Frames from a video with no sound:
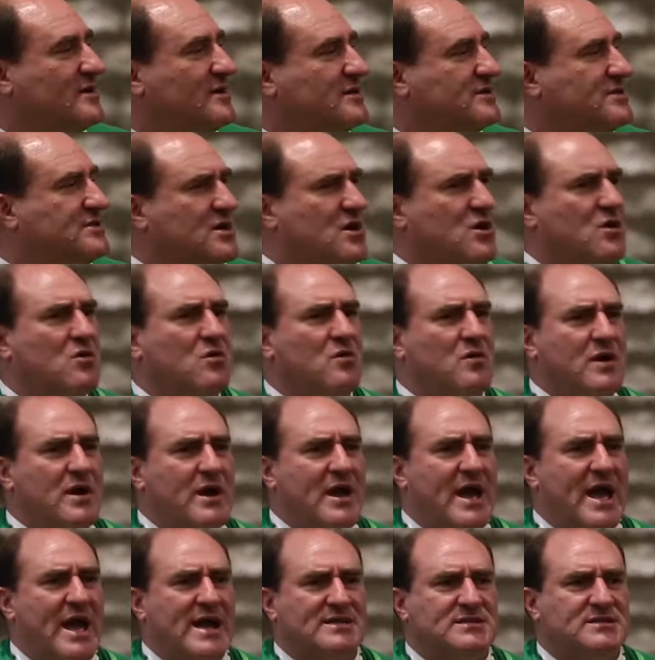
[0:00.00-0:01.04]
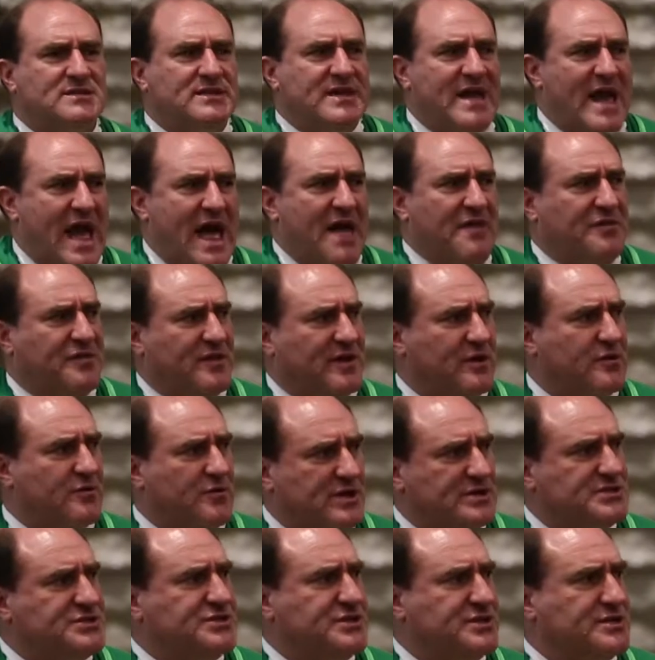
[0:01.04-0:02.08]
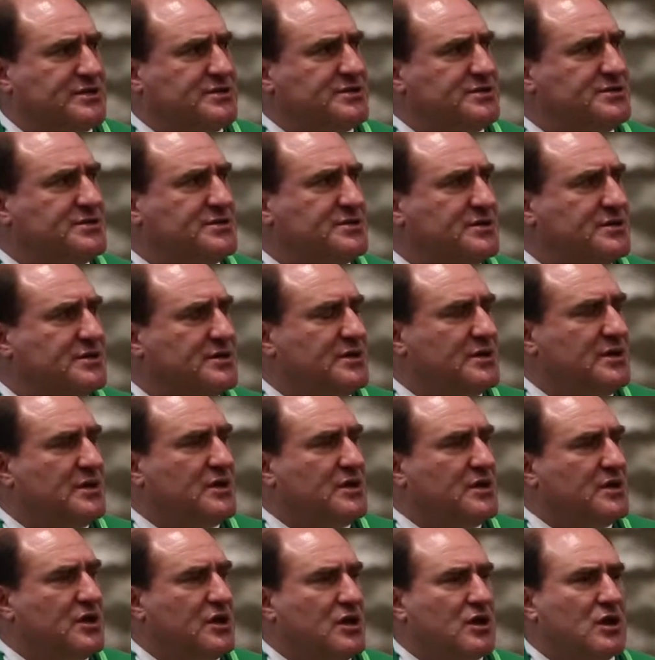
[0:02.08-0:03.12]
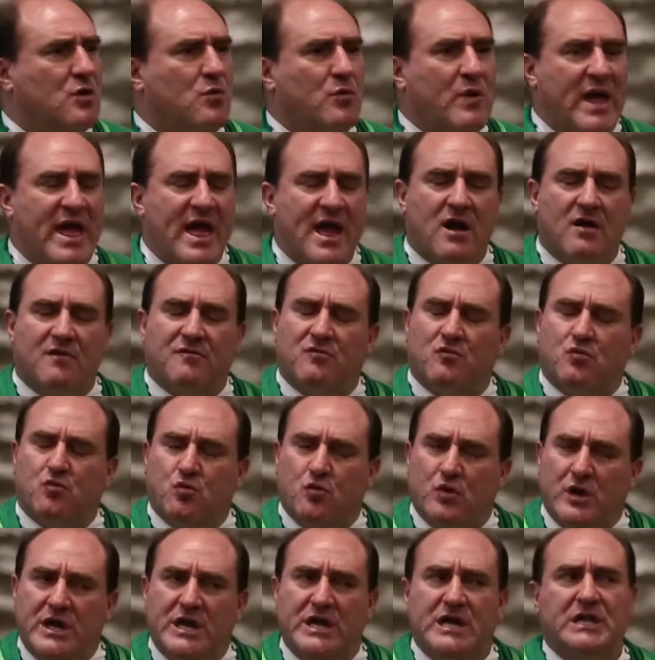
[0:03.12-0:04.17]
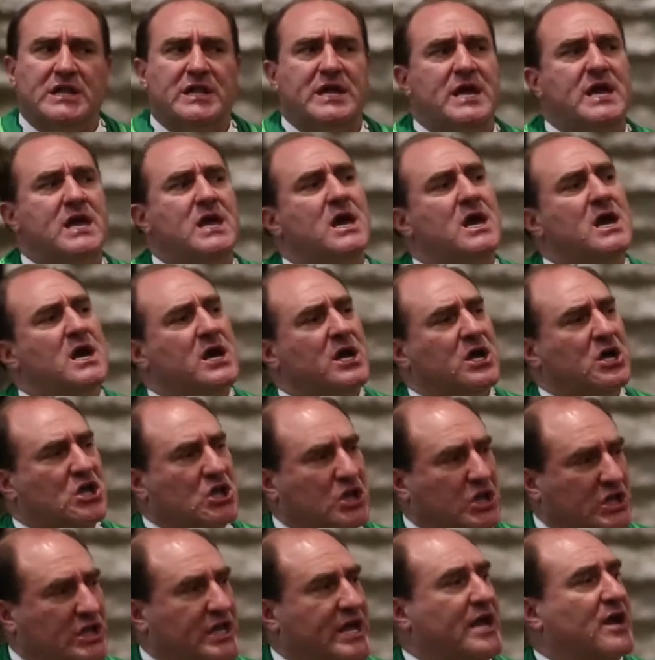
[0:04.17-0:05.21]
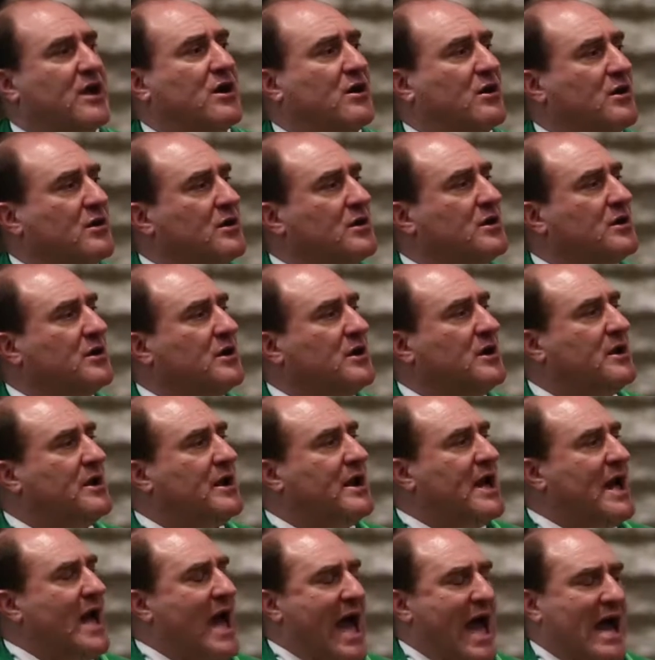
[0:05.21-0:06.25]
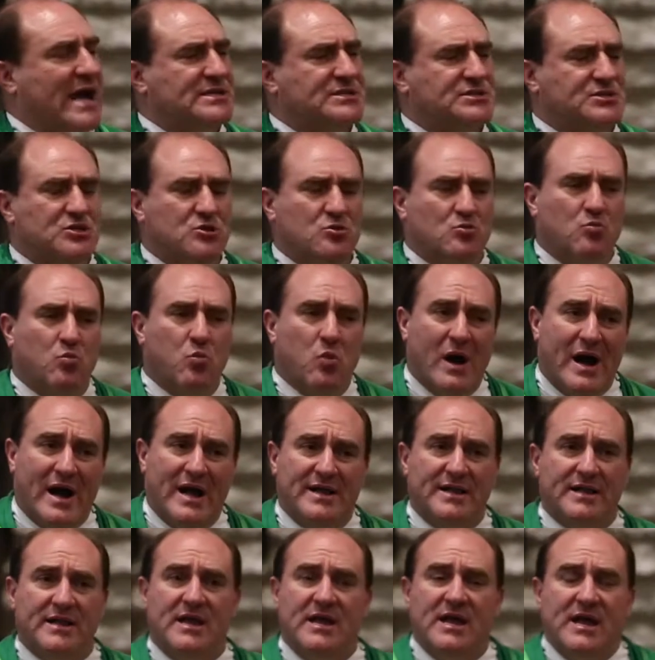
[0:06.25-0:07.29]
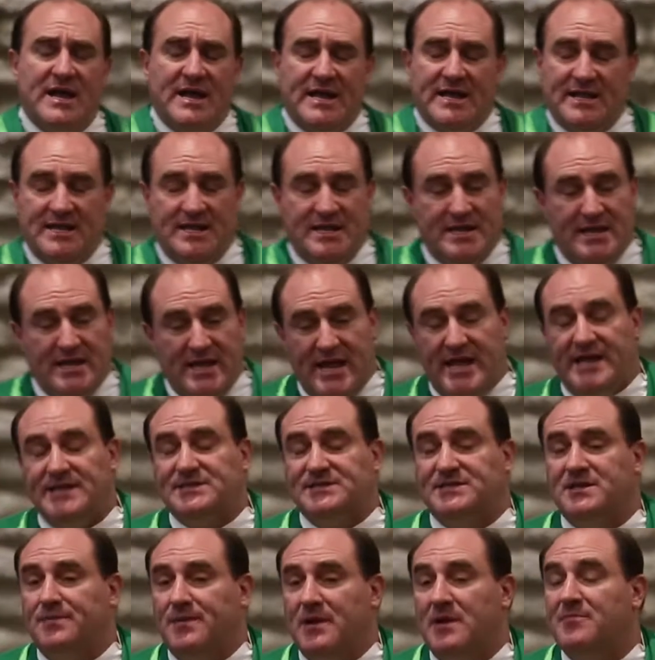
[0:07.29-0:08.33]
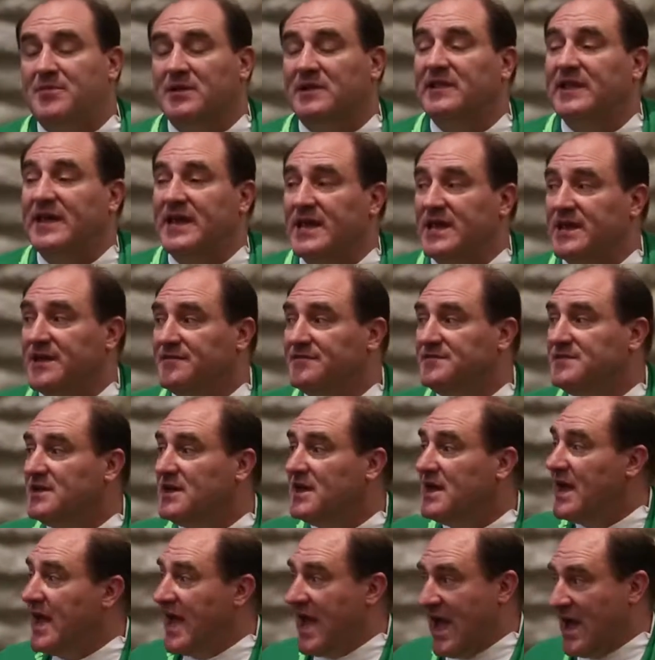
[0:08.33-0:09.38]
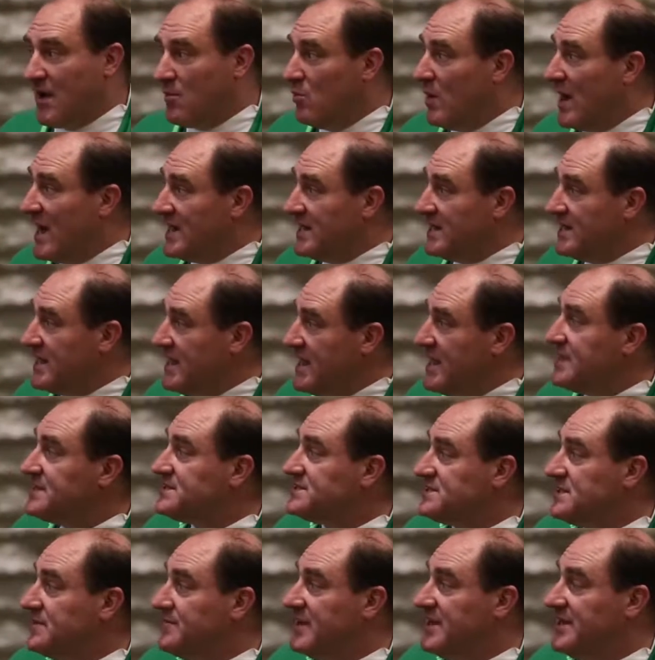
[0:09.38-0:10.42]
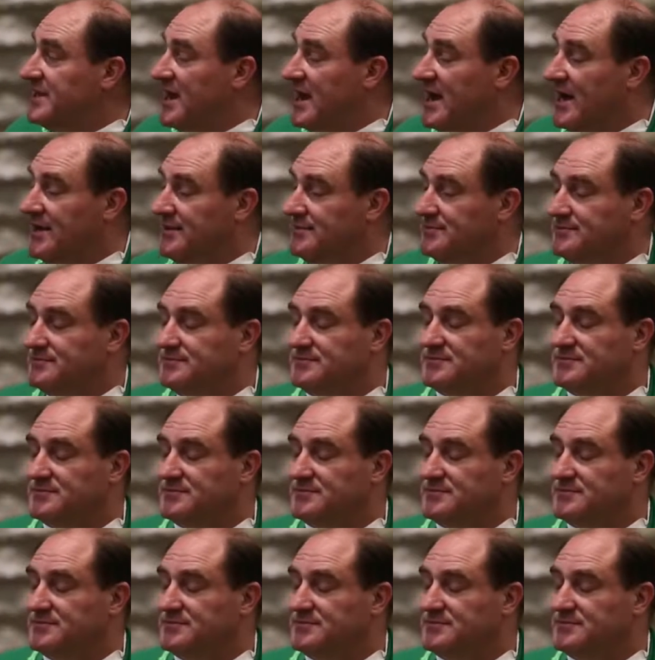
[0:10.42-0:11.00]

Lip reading: So as Catholic Christians, we are really clear as to what needs to be believed and what needs to be done.